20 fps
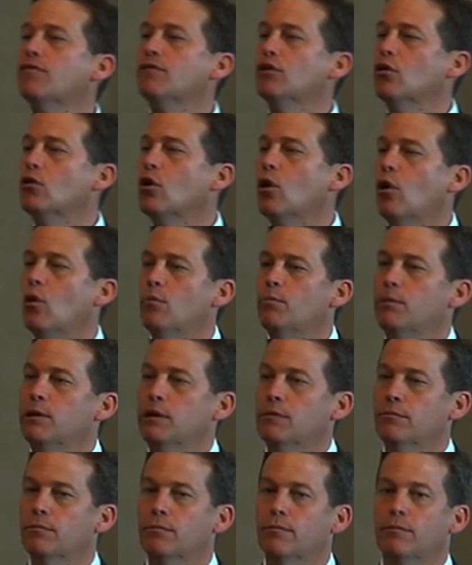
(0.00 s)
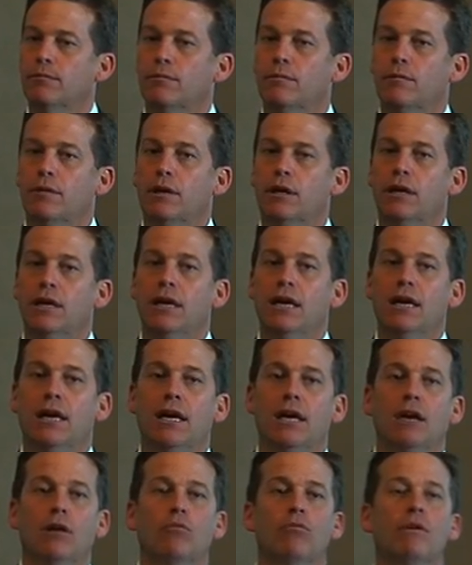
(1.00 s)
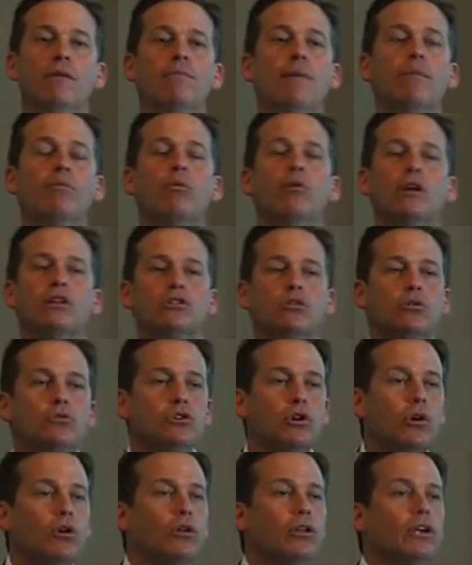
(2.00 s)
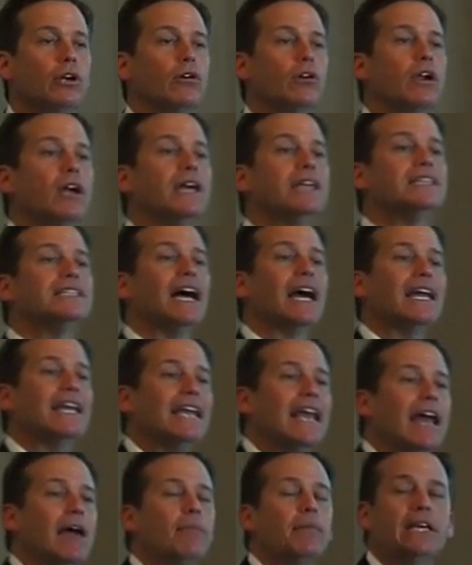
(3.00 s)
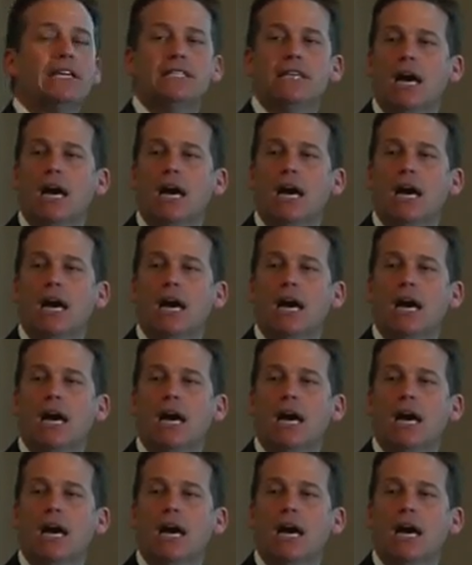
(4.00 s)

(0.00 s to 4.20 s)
field cone beam. Remember what I told you earlier, dynamic